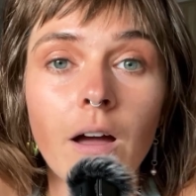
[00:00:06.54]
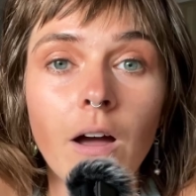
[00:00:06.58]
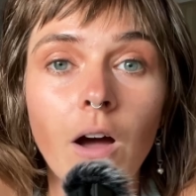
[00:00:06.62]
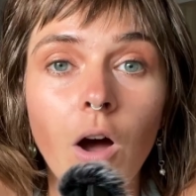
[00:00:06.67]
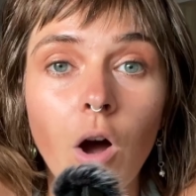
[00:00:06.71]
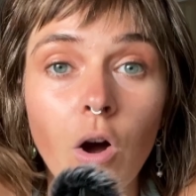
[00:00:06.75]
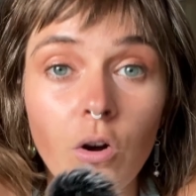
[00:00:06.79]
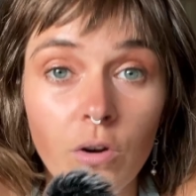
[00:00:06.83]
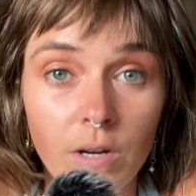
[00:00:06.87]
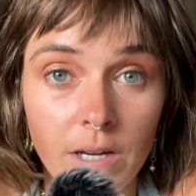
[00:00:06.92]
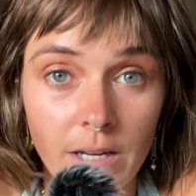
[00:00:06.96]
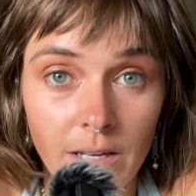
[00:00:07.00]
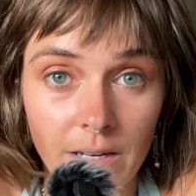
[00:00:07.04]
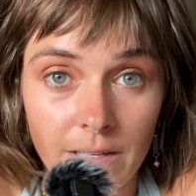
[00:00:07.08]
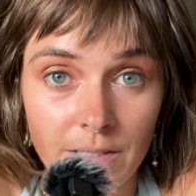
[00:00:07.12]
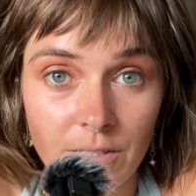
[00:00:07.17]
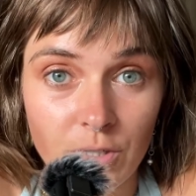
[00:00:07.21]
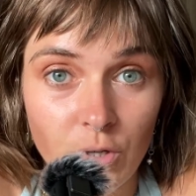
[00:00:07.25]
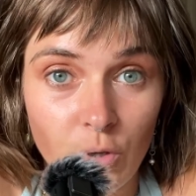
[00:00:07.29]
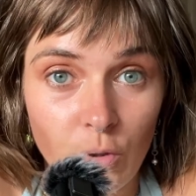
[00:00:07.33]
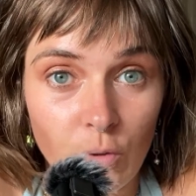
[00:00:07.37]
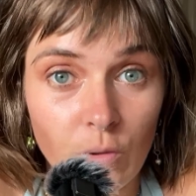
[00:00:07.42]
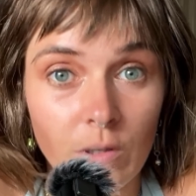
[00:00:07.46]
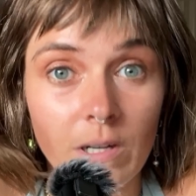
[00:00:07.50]
Okay, let's
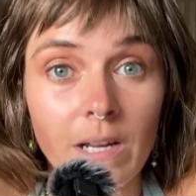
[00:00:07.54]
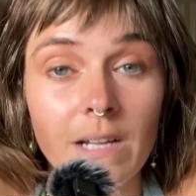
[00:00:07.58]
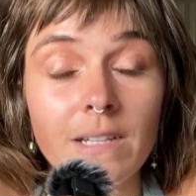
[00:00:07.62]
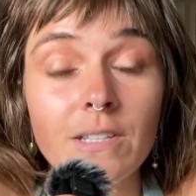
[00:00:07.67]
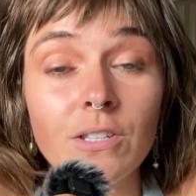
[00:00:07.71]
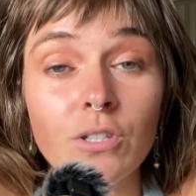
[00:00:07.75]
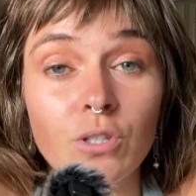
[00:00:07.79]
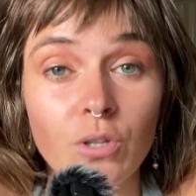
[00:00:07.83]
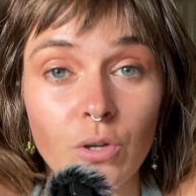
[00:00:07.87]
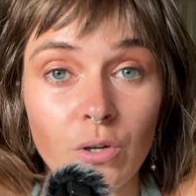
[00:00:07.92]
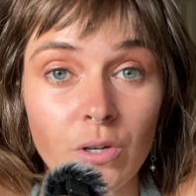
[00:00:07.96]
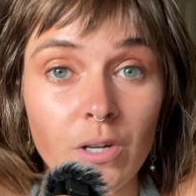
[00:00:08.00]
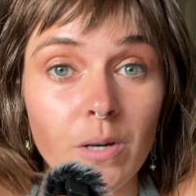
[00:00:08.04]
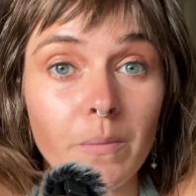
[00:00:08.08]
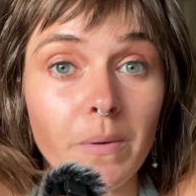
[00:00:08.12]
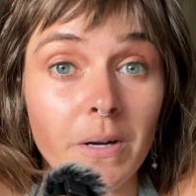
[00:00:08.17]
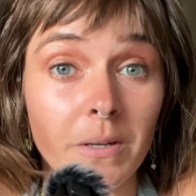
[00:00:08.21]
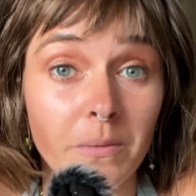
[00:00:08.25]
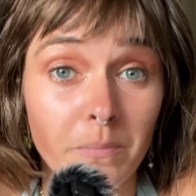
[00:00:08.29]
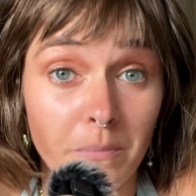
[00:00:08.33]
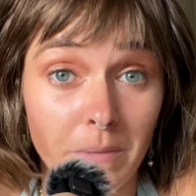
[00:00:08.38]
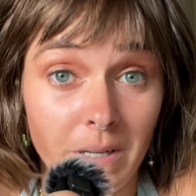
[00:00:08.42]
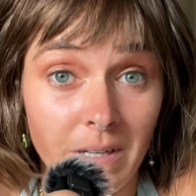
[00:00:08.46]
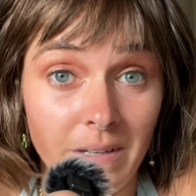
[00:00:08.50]
go. Let's talk
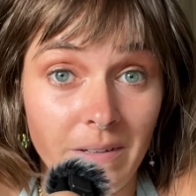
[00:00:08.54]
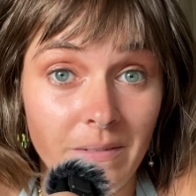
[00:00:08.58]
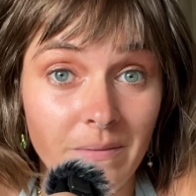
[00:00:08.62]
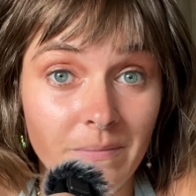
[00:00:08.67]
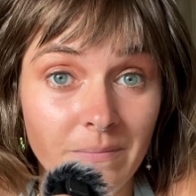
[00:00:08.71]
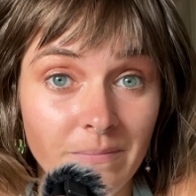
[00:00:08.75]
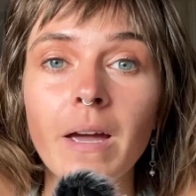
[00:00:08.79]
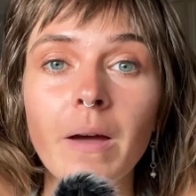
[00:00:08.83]
about May.